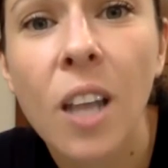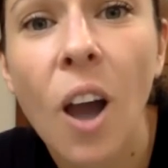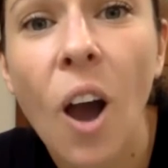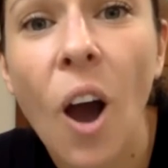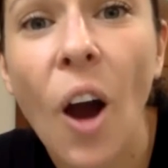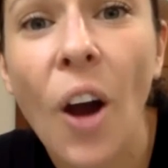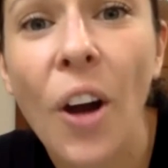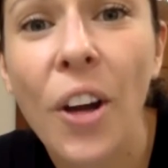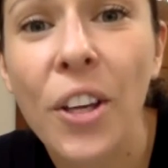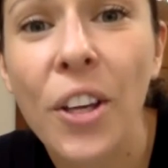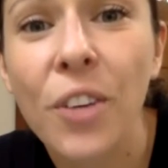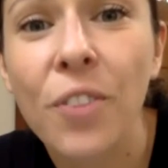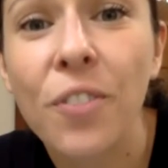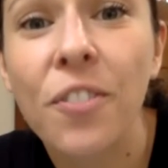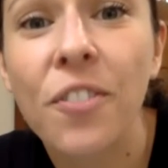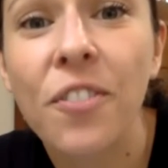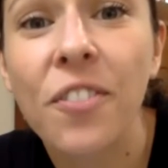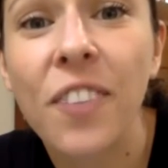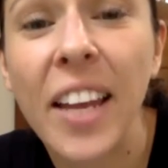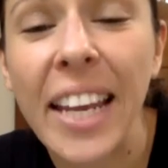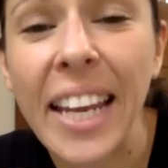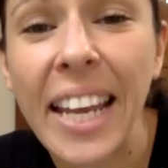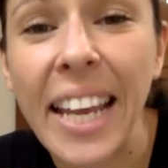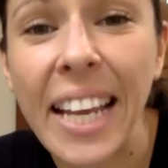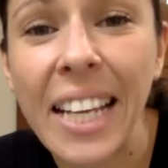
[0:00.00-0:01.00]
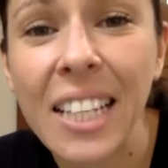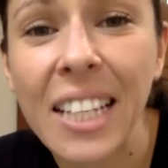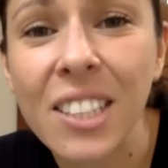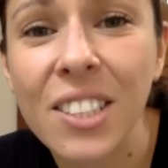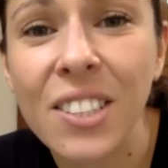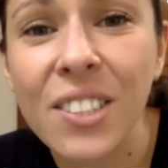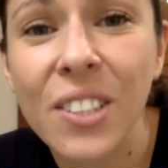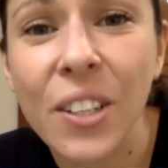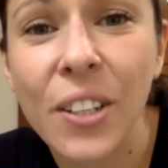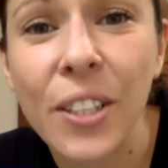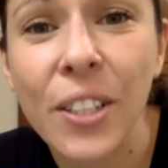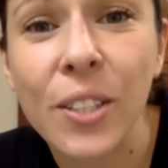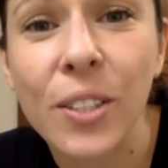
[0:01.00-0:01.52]
Are you
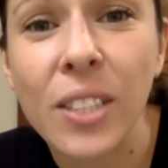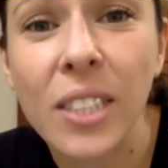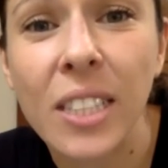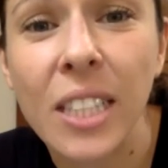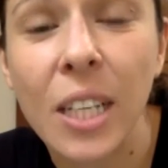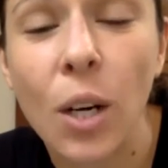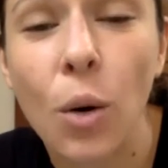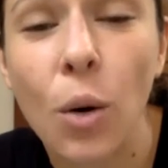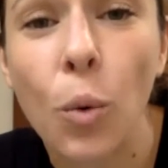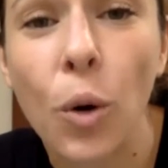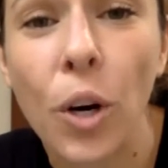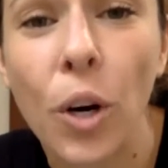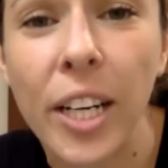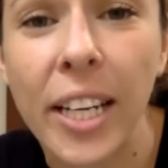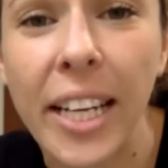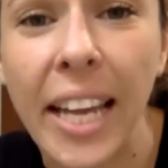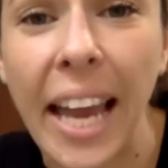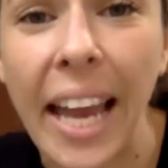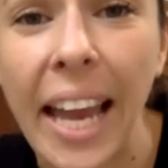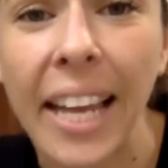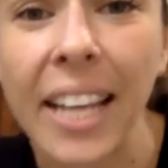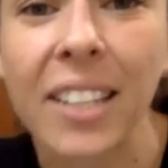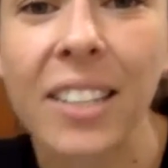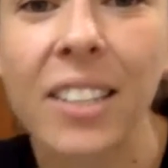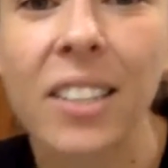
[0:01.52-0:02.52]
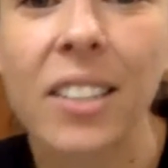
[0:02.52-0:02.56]
finished? Or are you still working?